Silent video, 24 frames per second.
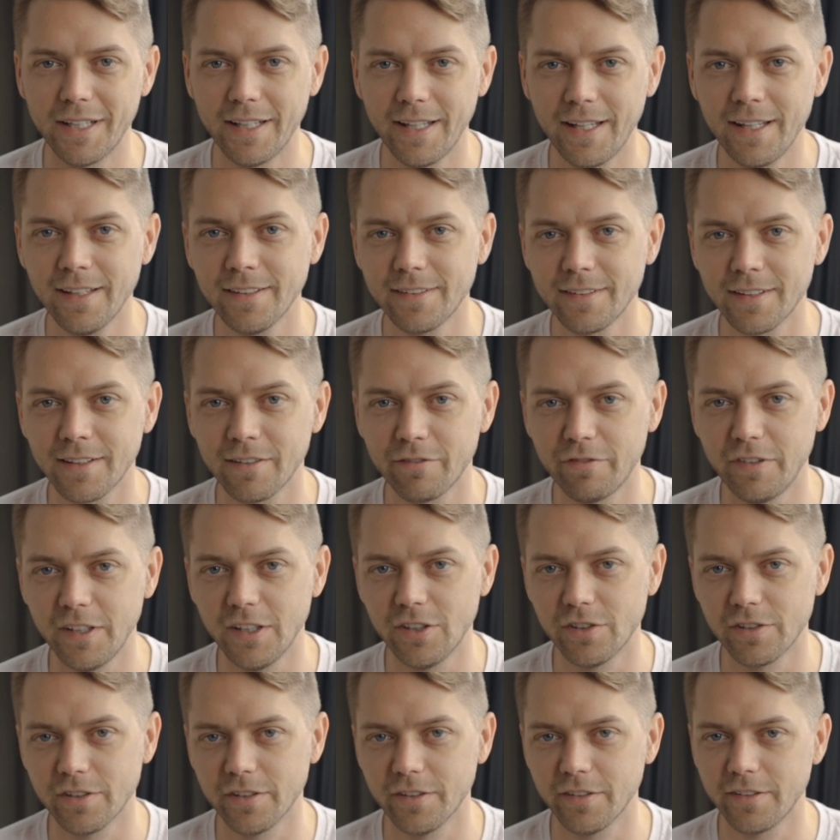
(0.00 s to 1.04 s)
enhancing
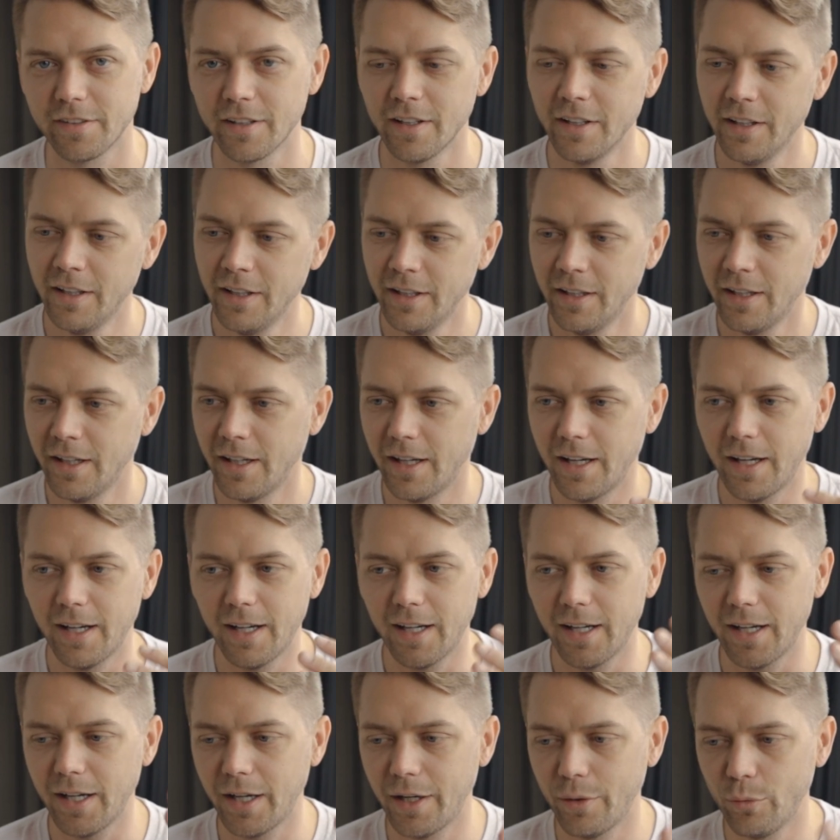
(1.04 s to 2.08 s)
features.
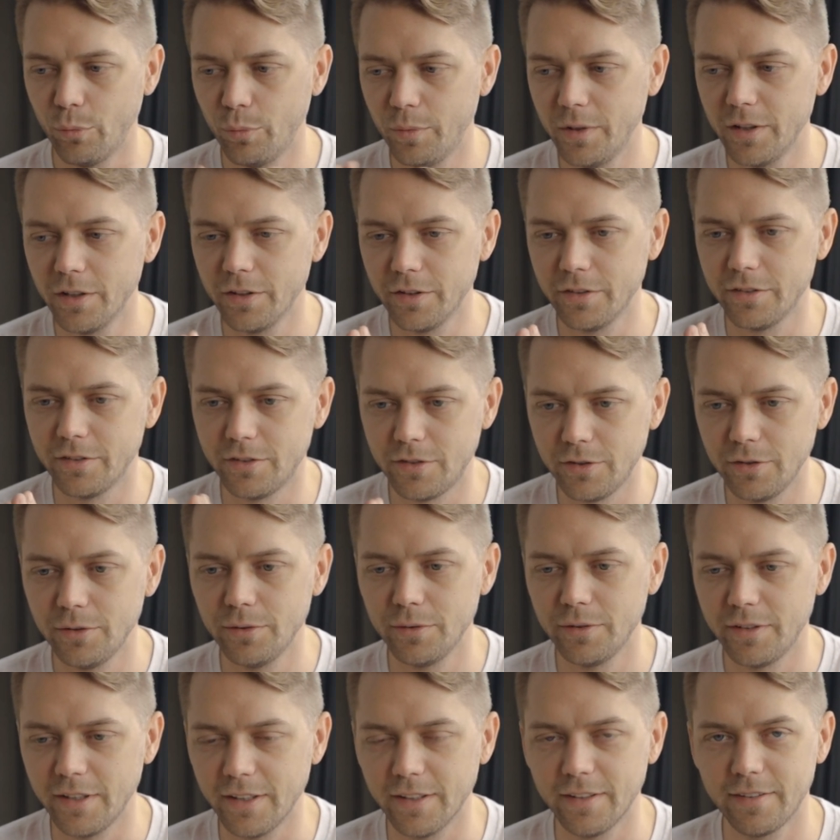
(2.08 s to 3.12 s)
Uh, I will
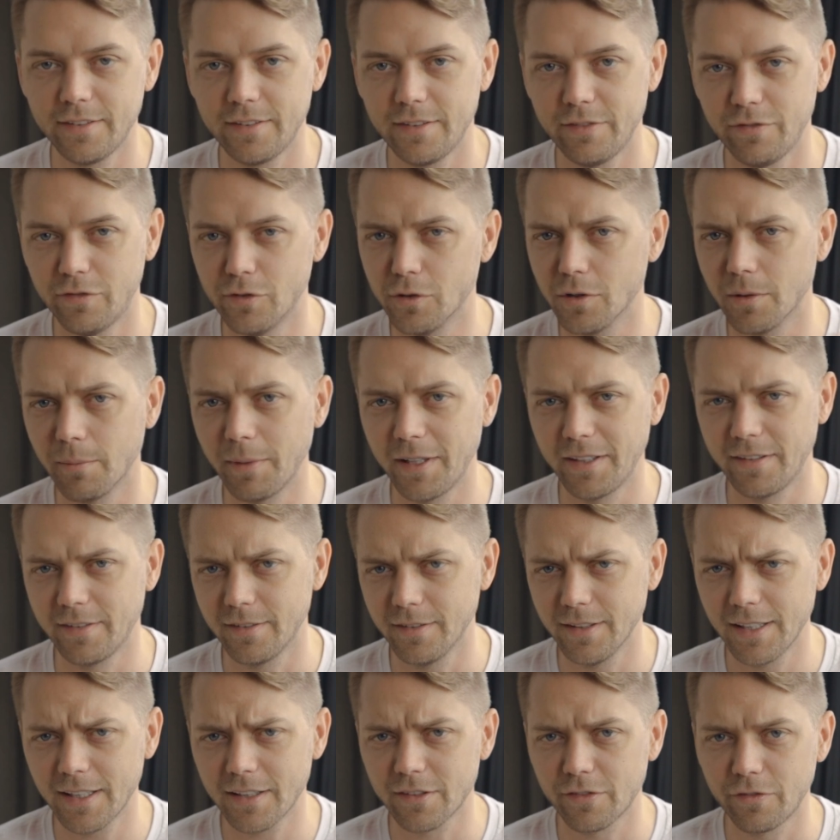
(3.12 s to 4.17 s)
do this for my
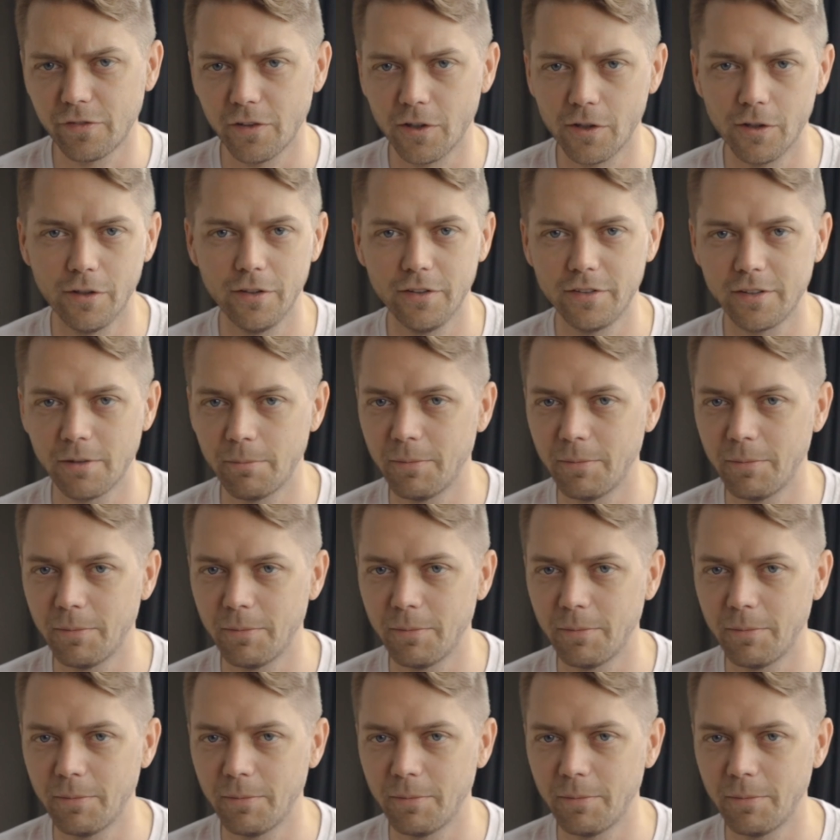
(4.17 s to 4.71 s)
selects photos.